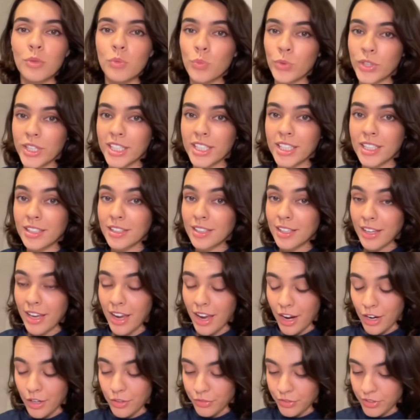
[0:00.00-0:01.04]
read it
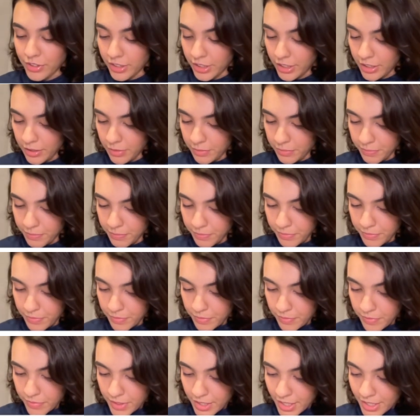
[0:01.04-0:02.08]
carefully.
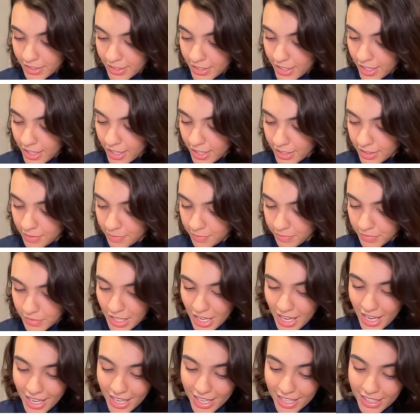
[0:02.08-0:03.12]
Then
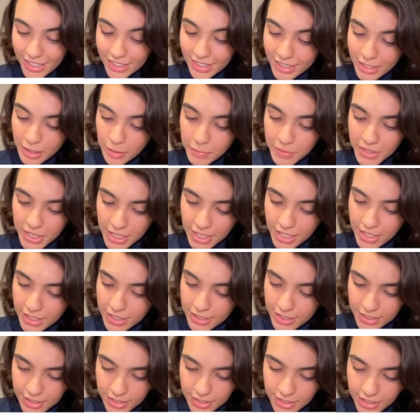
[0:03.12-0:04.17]

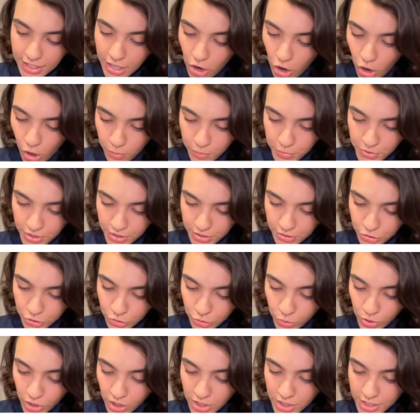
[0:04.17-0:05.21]
eliminate the options,
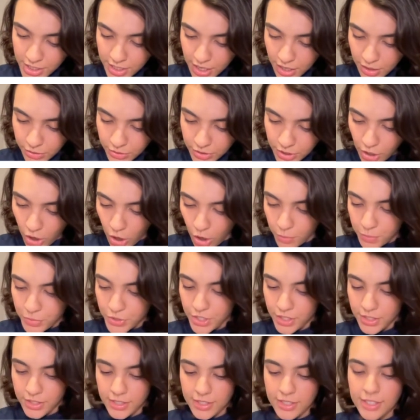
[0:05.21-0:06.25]
cross out the
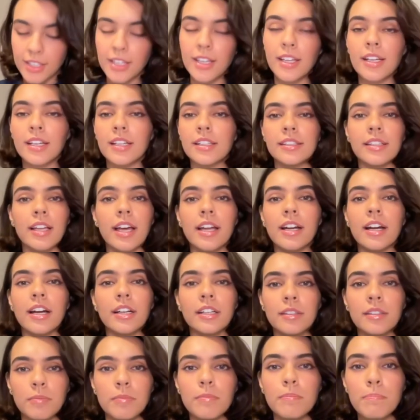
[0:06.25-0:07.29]
options that
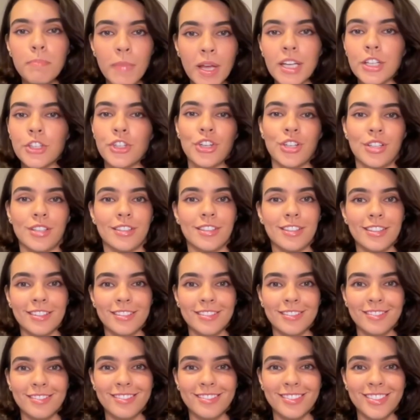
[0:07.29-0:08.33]
are mentioned.
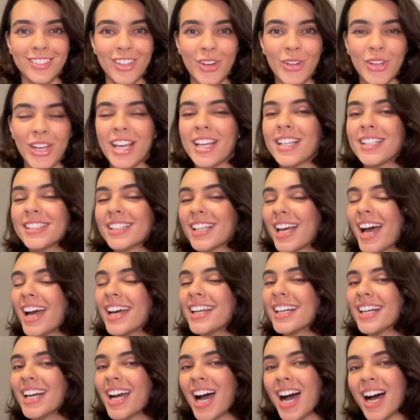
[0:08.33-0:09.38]
Okay, it's
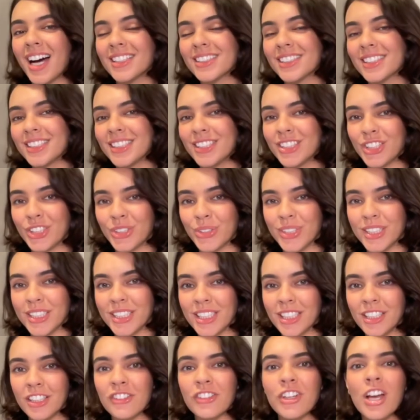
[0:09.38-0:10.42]
kind of
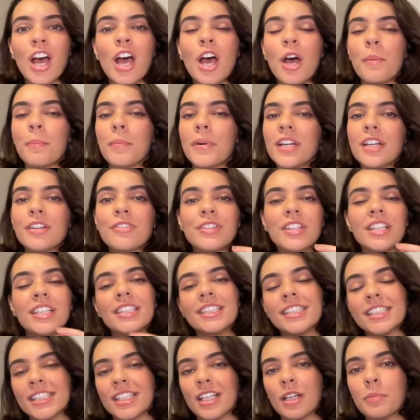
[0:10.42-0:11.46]
counterintuitive, but if
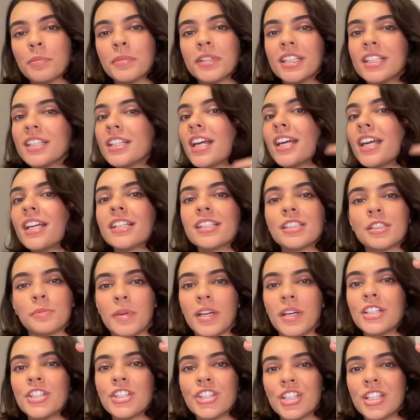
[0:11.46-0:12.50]
there's something that is
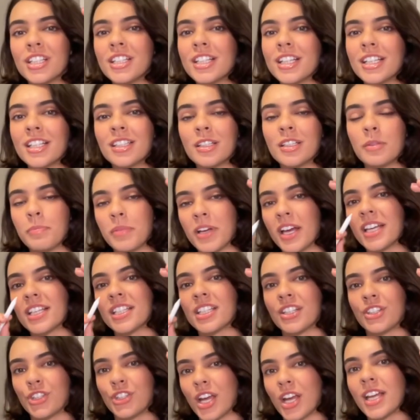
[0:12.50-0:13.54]
mentioned in the
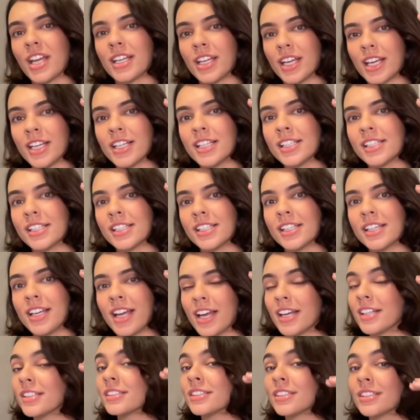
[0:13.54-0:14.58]
passage and isn't an
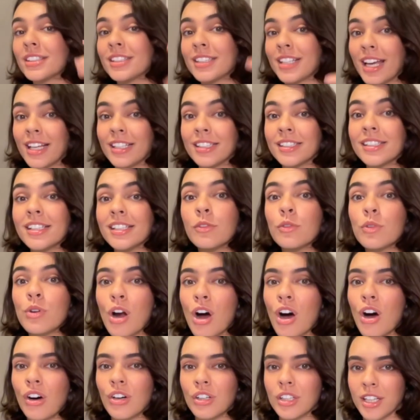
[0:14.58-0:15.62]
answer, that's the
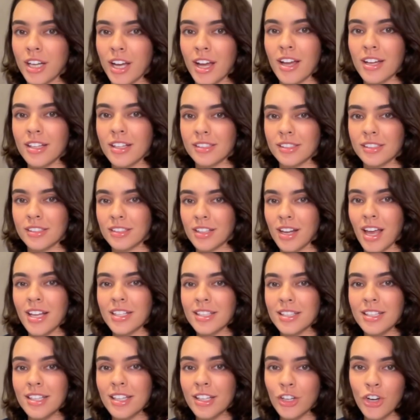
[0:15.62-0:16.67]
wrong answer,
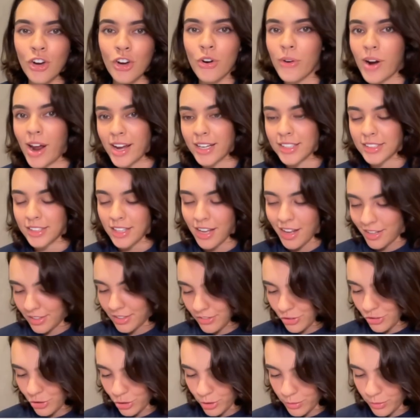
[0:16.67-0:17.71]
that's the incorrect
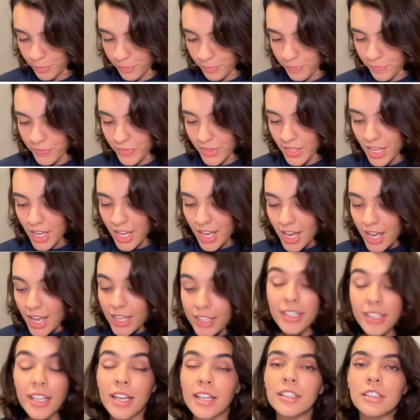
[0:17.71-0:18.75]
answer.
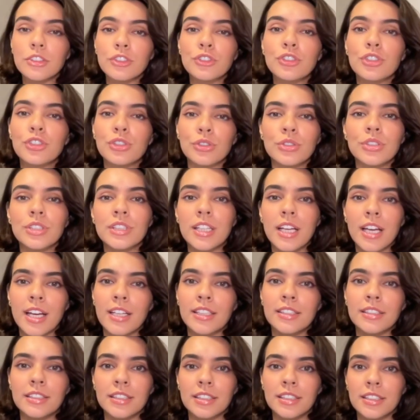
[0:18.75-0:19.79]
Then choose the
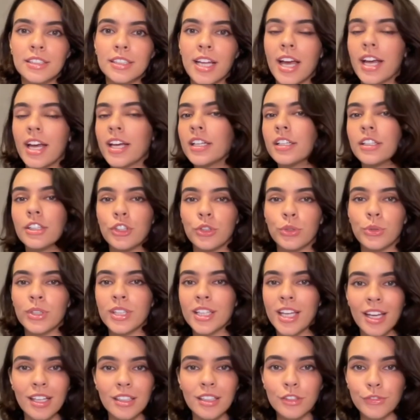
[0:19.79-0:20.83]
answer that you
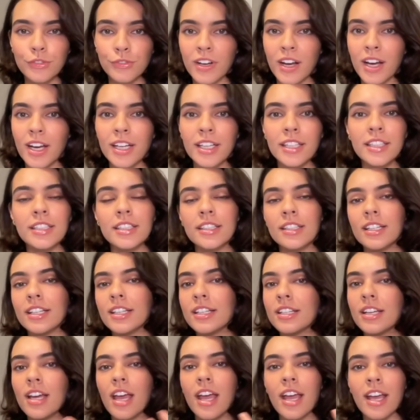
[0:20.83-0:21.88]
can't find
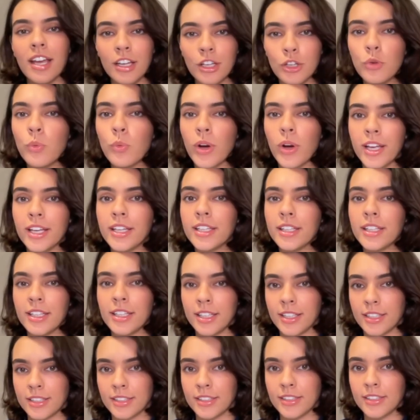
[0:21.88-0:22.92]
in any way
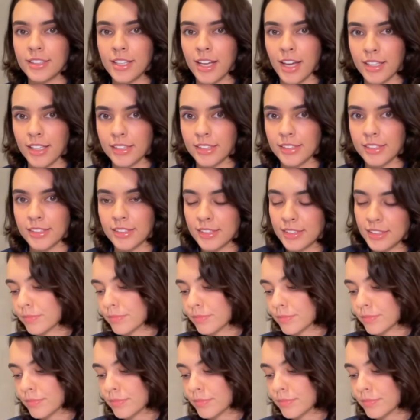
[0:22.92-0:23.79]
in the text.